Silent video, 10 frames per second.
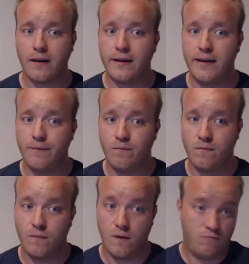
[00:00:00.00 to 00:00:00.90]

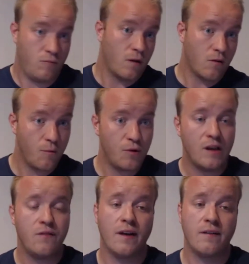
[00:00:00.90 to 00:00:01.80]

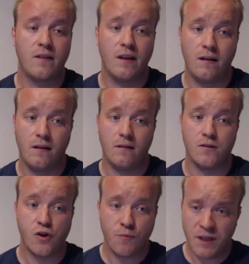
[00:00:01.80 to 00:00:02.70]
community event in
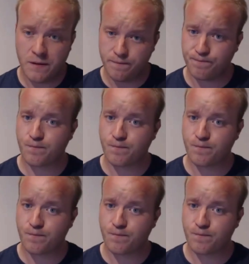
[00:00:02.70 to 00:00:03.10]
Germany.